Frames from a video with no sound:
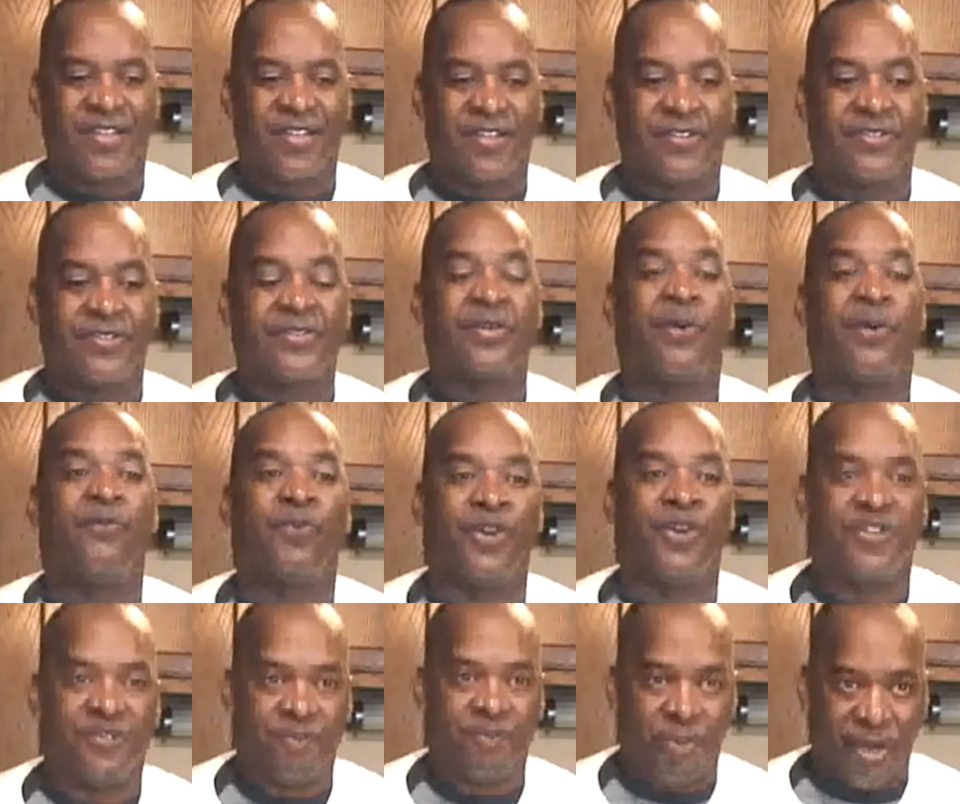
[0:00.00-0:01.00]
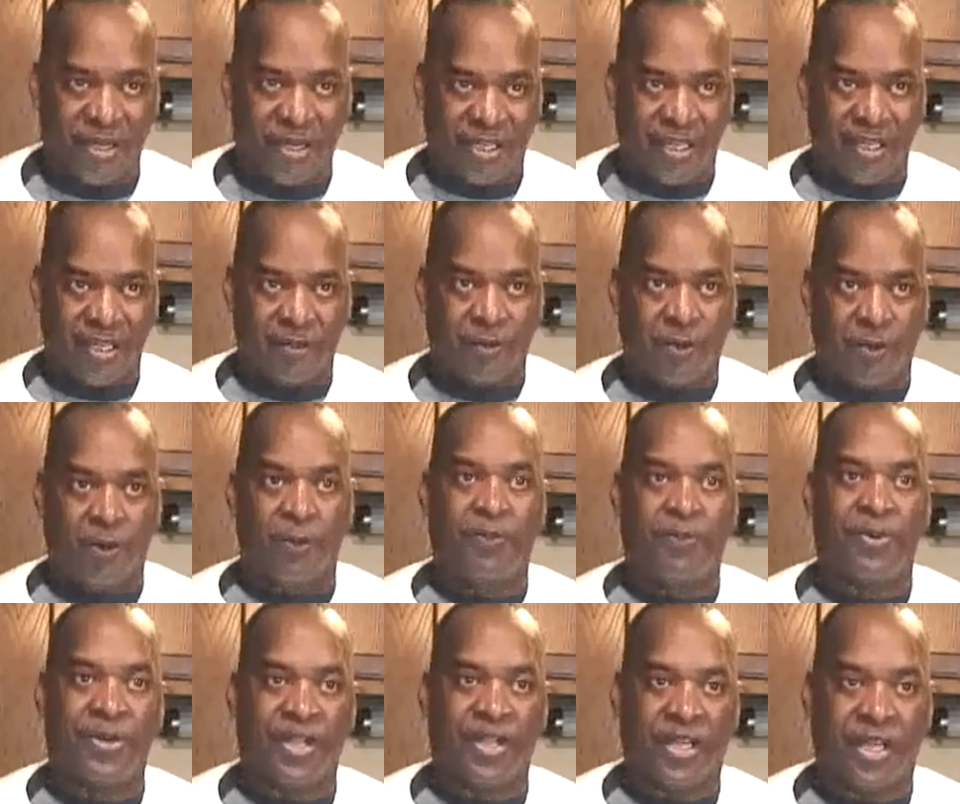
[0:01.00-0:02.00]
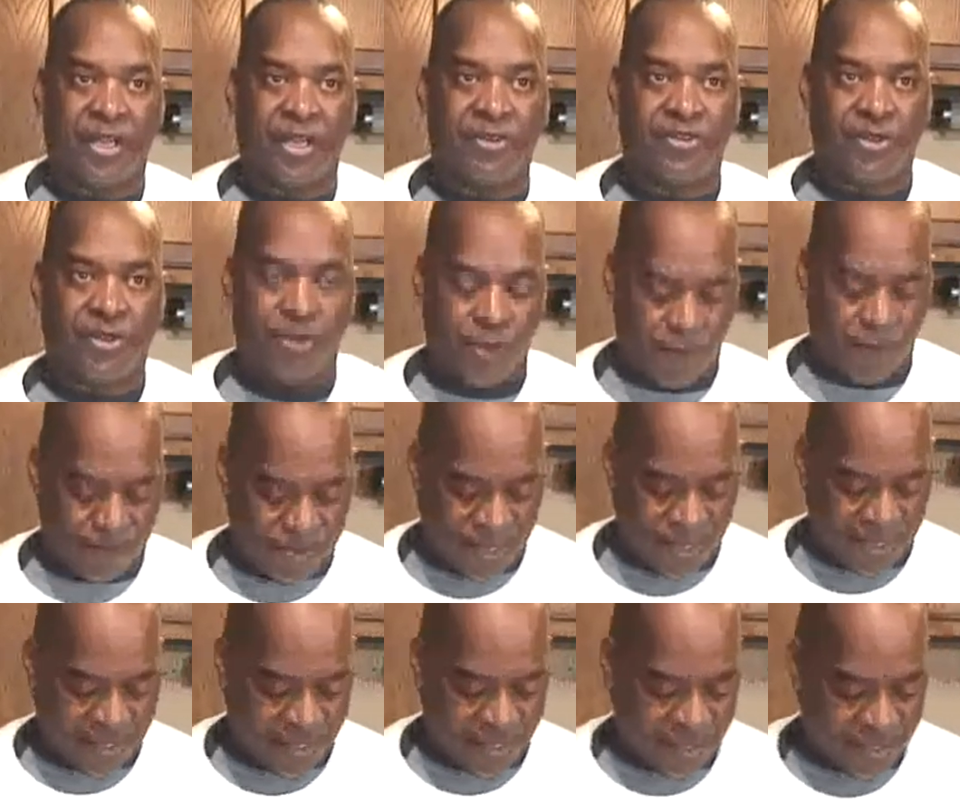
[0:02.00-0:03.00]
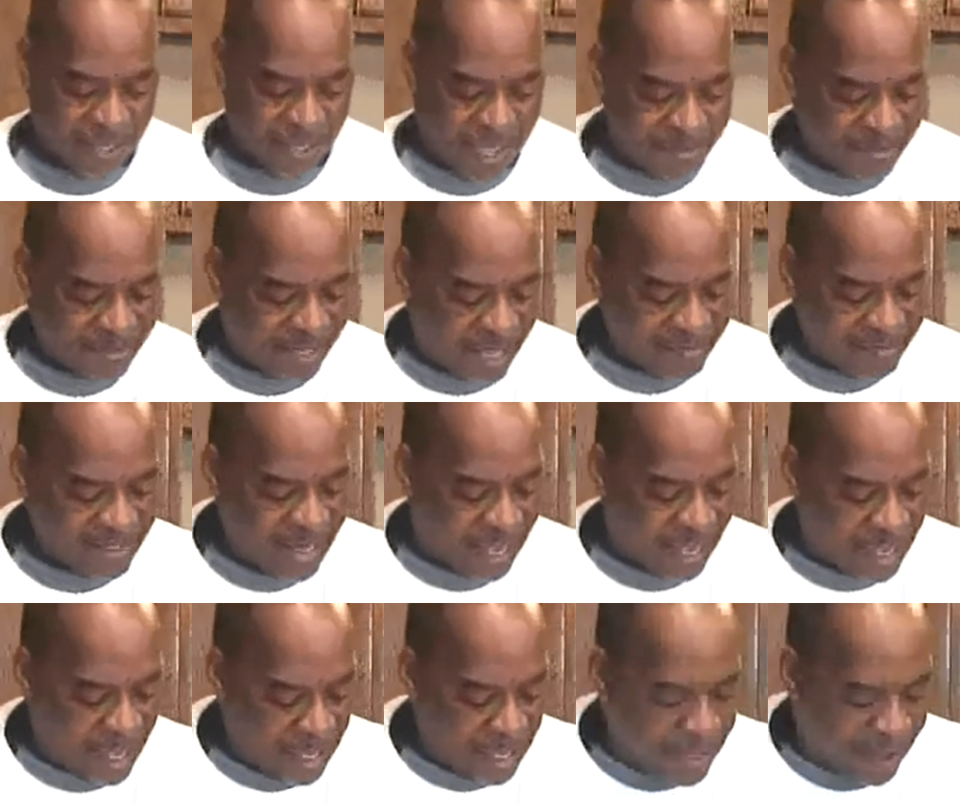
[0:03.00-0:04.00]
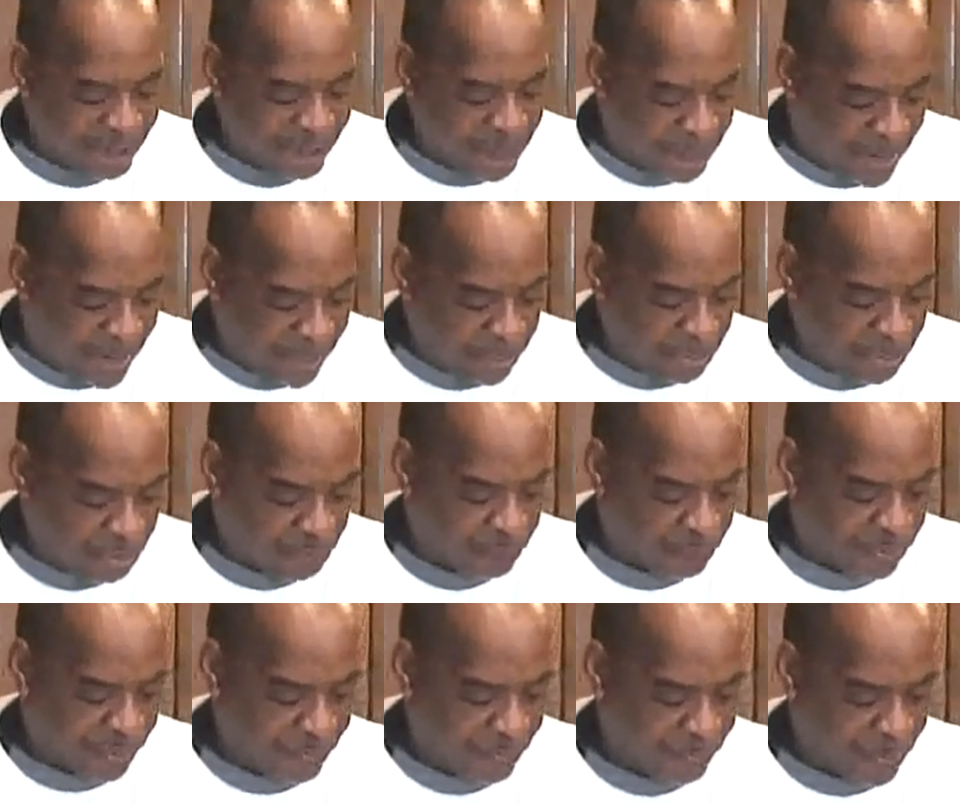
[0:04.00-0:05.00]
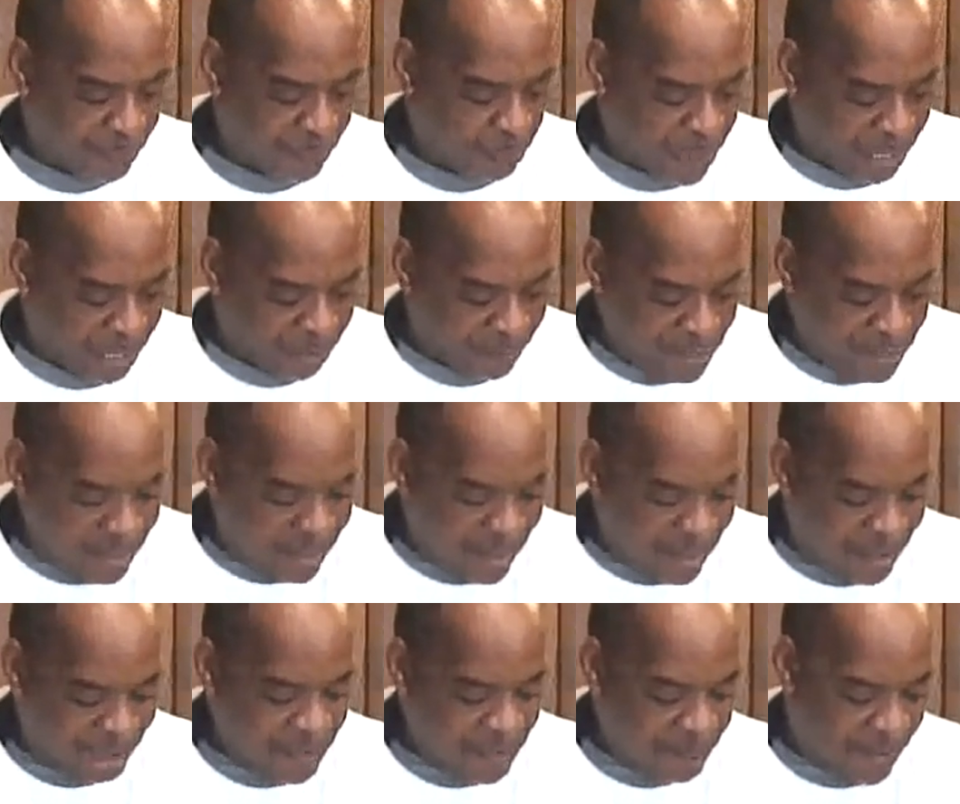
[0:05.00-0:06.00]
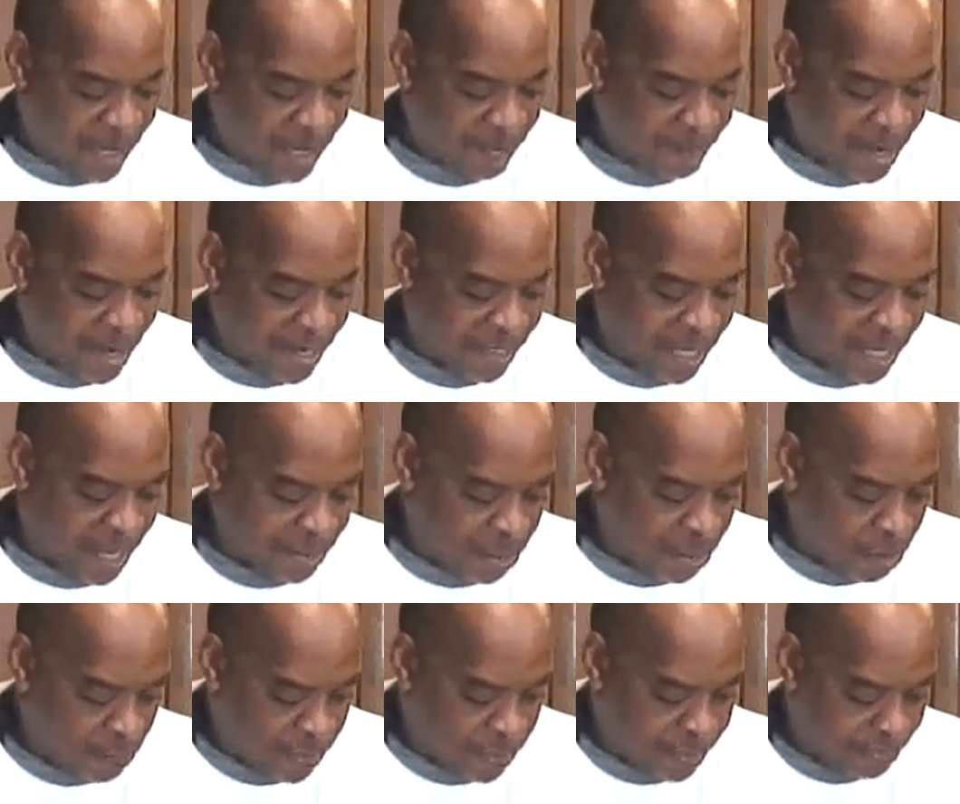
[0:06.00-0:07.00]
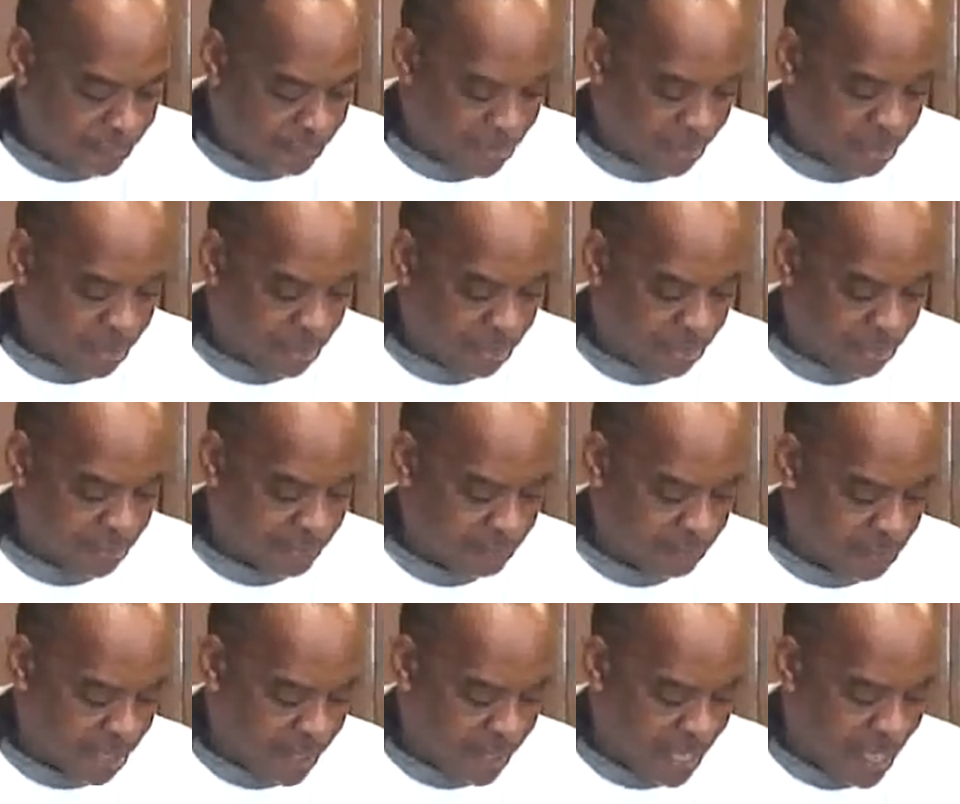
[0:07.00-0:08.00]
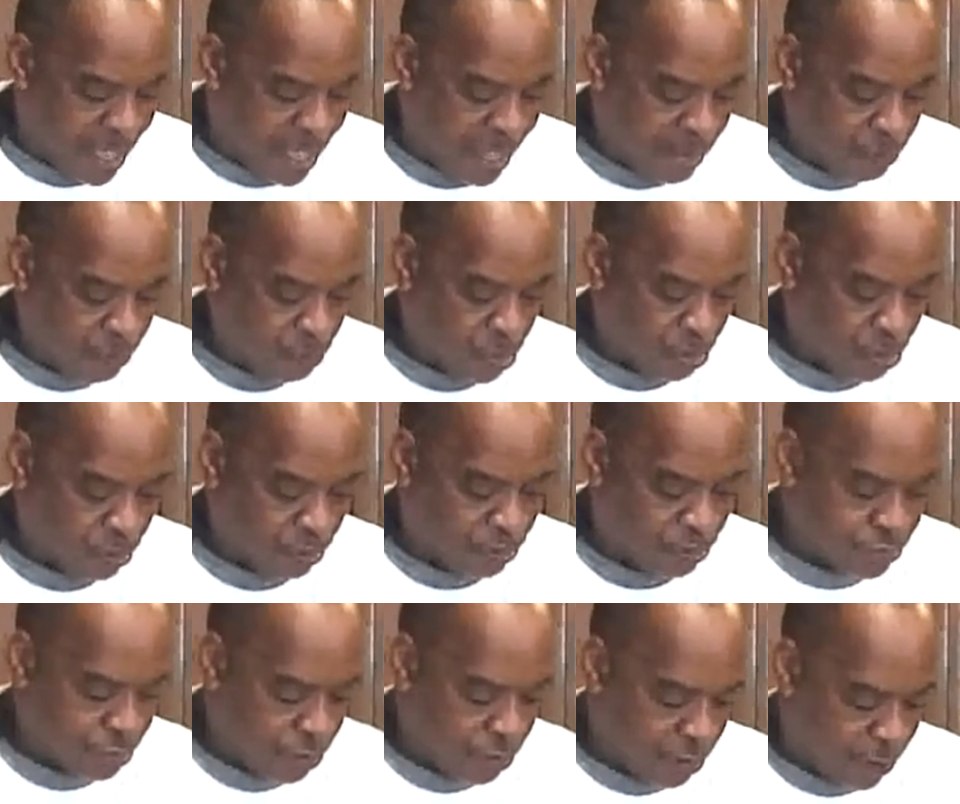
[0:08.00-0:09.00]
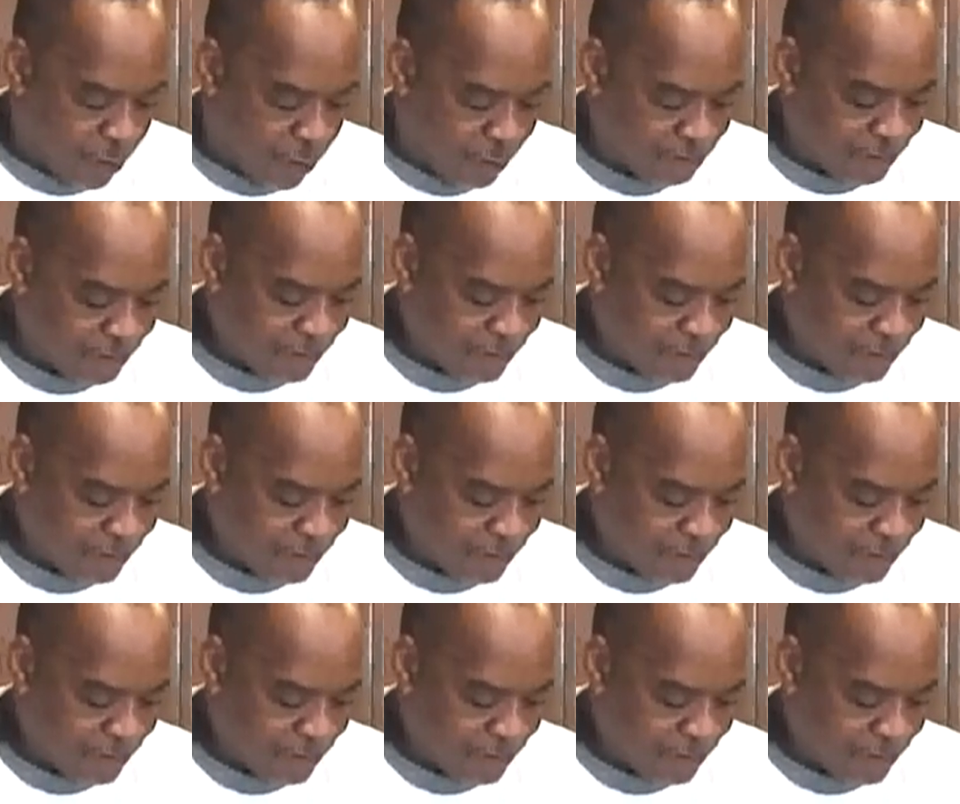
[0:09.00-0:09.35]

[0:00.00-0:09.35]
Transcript: someone's bucket. Or putting into your bucket. That, that's not, and everybody knows what the bucket, well, everybody might not know what the bucket is, but kind words are,